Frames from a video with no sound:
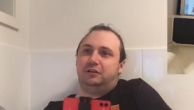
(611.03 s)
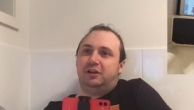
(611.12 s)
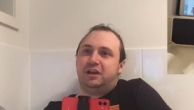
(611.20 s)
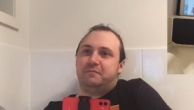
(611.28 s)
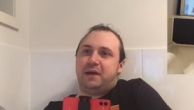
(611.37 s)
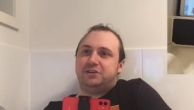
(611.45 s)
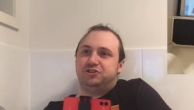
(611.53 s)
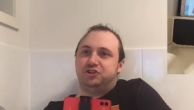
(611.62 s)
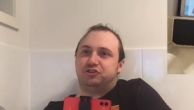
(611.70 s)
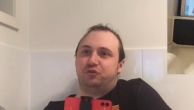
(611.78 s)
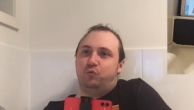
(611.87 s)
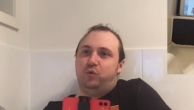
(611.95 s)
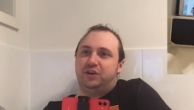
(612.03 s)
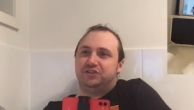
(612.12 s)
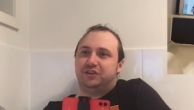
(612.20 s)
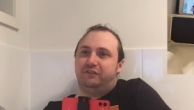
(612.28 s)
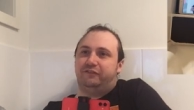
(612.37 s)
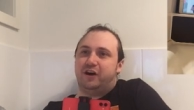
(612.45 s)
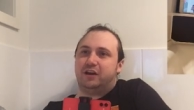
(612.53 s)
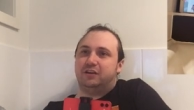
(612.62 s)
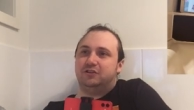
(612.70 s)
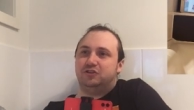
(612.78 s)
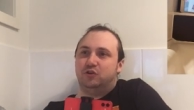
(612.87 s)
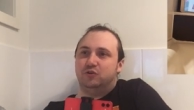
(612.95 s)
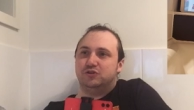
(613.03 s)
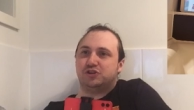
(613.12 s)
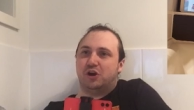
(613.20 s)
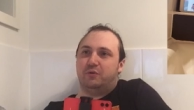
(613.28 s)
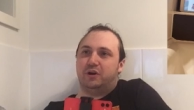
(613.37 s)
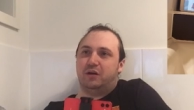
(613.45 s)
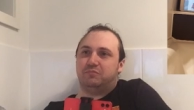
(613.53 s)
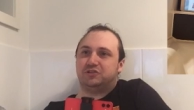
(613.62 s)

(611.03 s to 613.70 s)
Like, imagine just a wizard fucking dude showing up,